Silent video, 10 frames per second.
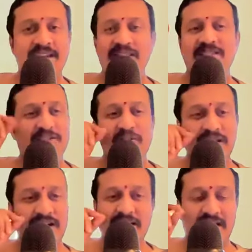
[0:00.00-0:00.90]
is it
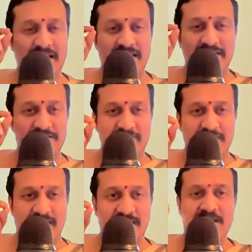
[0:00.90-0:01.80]
not indicating the
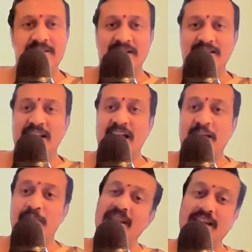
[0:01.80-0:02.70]
fact that there are
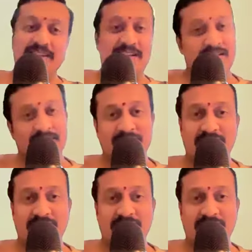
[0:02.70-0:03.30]
many other